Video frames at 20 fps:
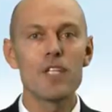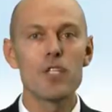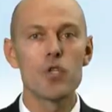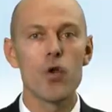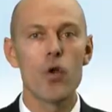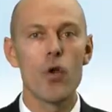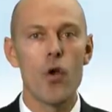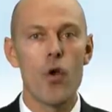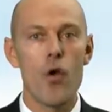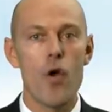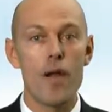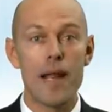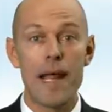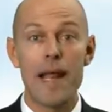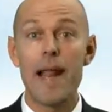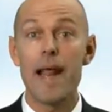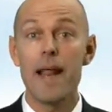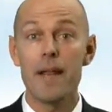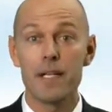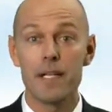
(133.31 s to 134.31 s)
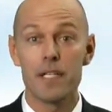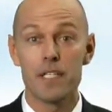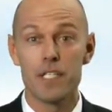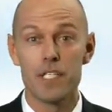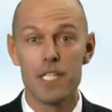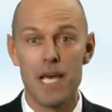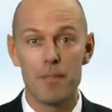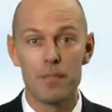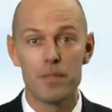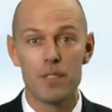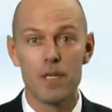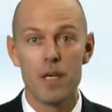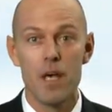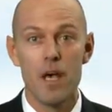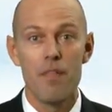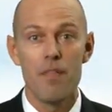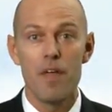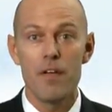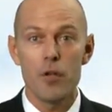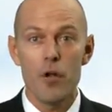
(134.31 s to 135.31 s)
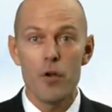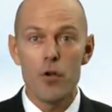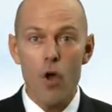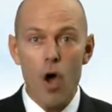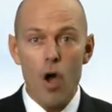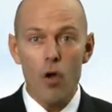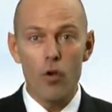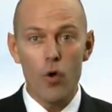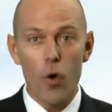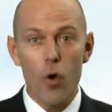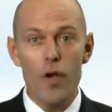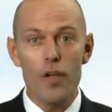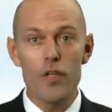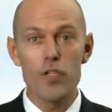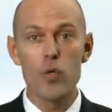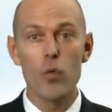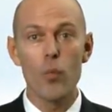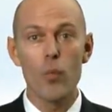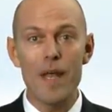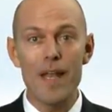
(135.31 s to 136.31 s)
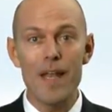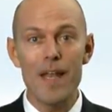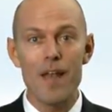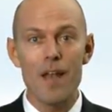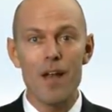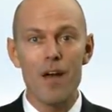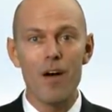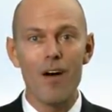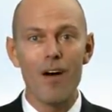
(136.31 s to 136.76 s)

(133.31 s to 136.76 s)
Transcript: to learn and accept that you're not going to win